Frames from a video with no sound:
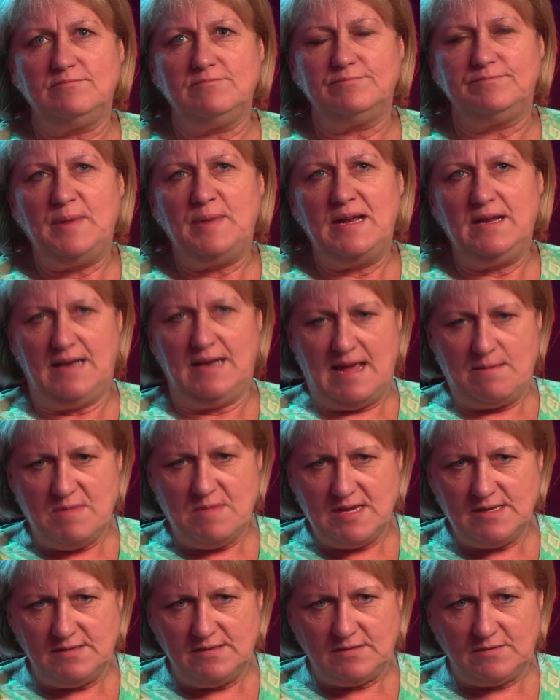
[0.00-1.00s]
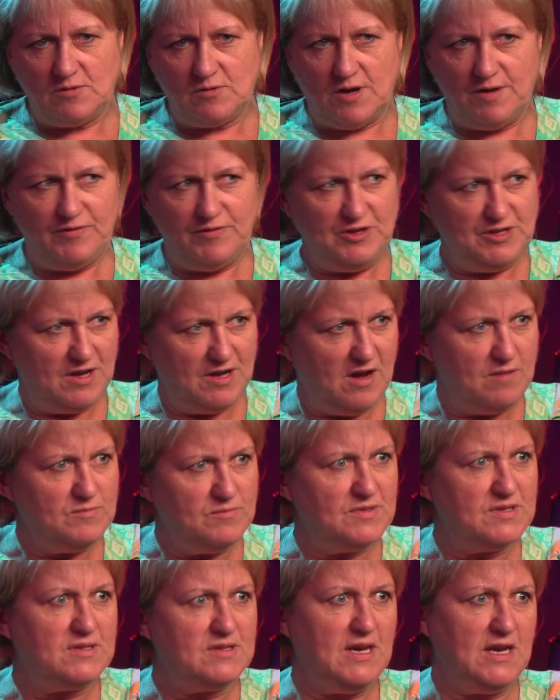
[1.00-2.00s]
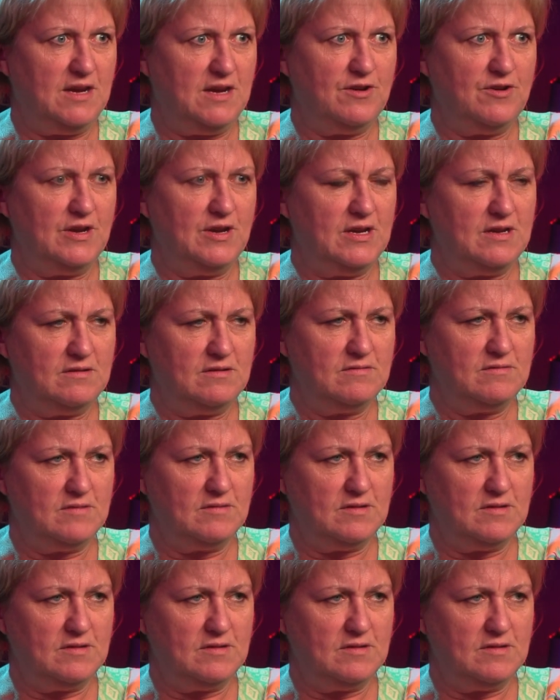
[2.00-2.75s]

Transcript: Been in Les Mis quite a few times here and in